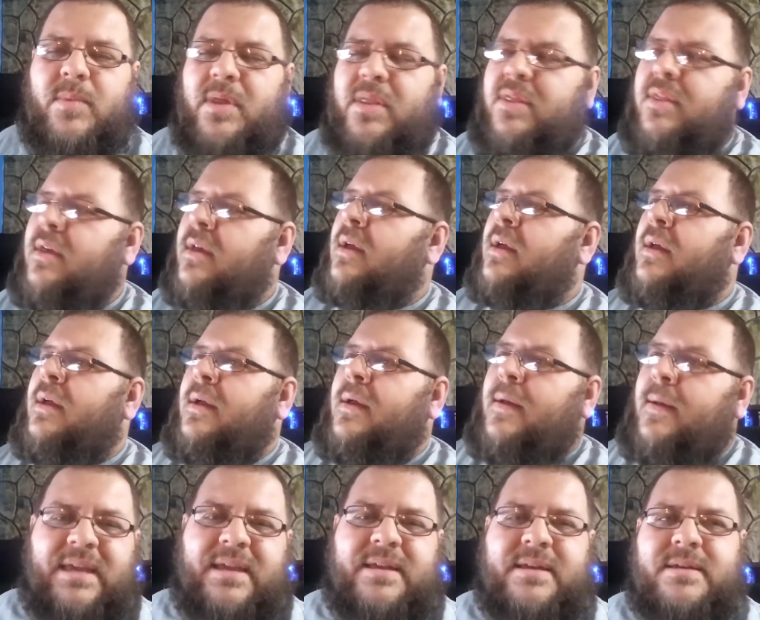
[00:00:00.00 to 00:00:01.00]
for the end of the month
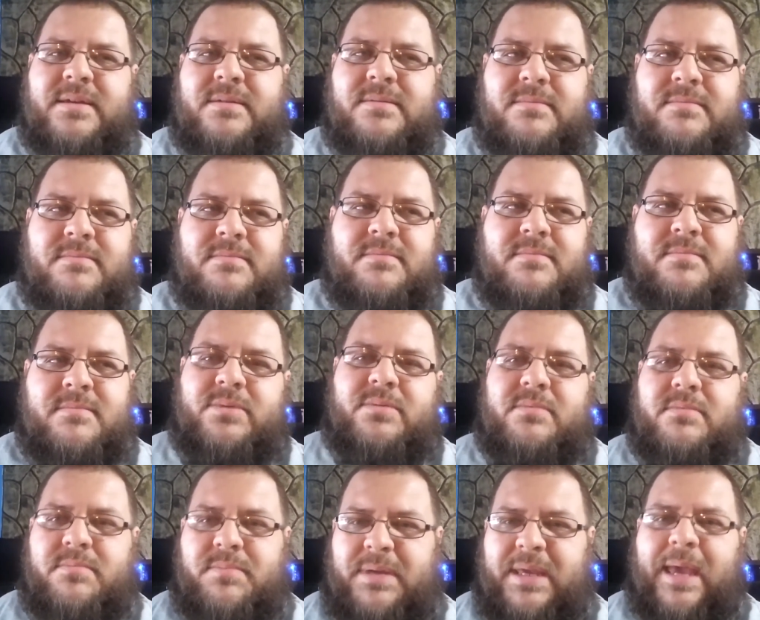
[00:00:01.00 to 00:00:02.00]
i think
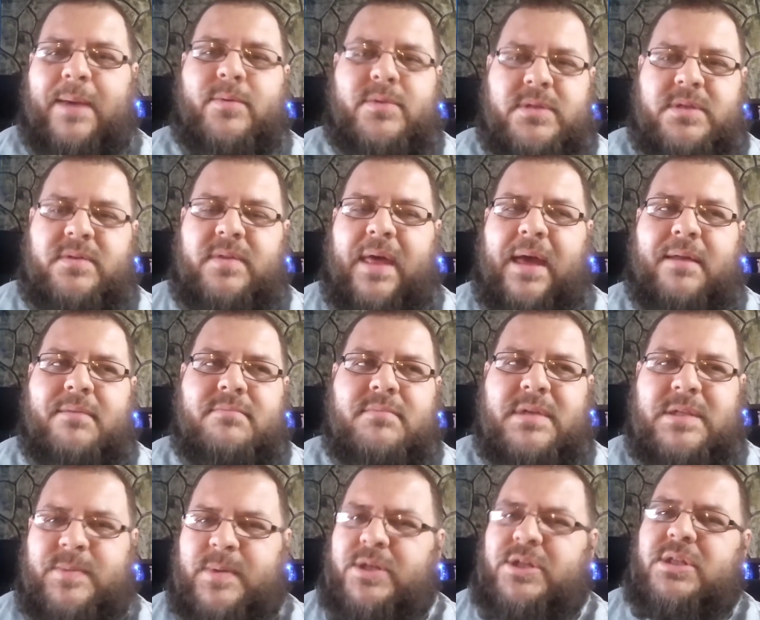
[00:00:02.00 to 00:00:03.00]
i should be able to do
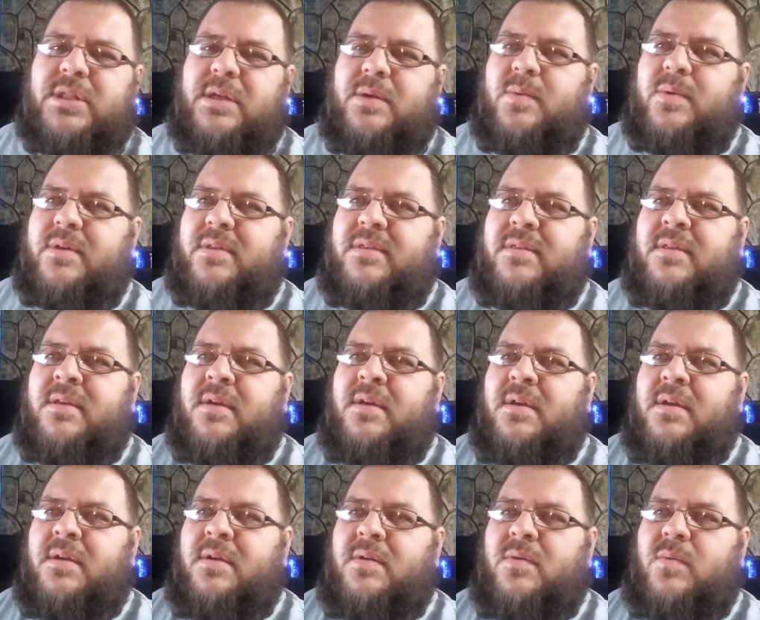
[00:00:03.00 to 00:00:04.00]
that especially
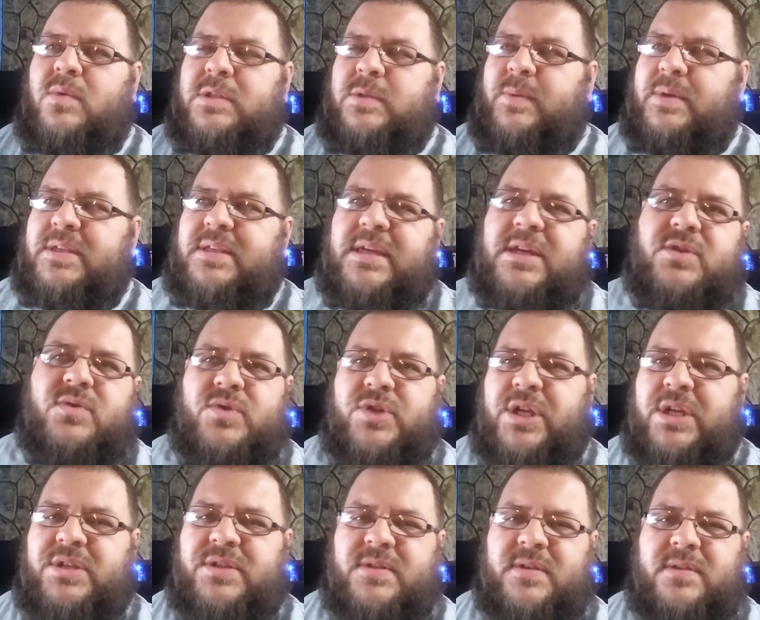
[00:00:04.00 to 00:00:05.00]
with once my
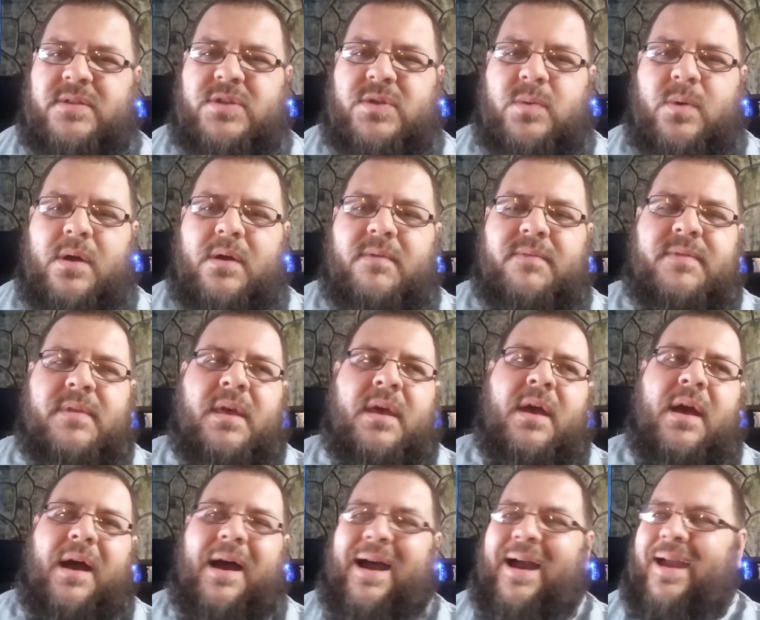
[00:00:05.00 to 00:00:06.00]
schedule changes on the
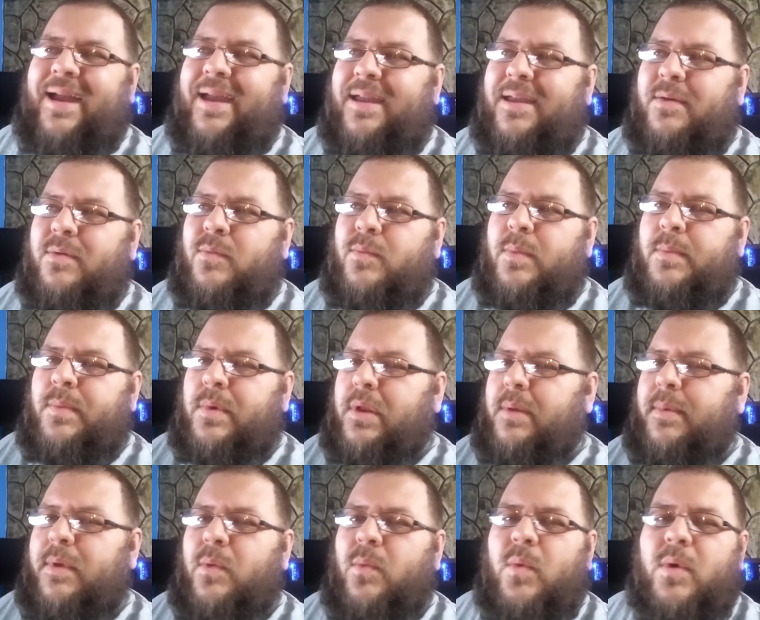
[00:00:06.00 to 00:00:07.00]
12th i'm
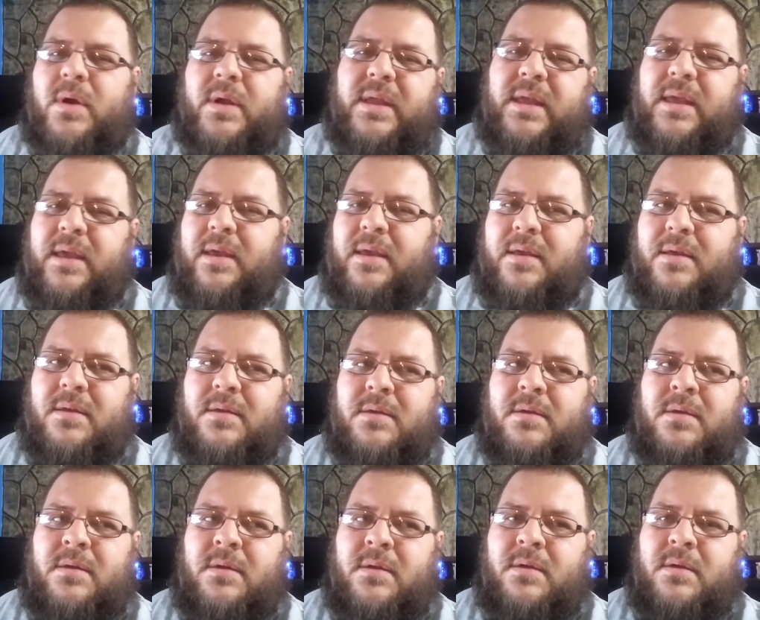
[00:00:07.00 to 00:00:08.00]
going to be
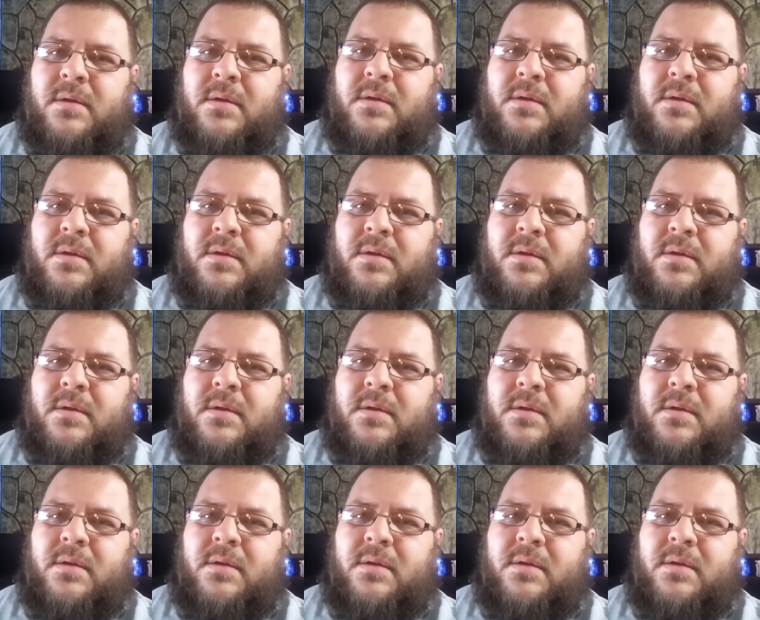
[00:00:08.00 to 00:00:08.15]
working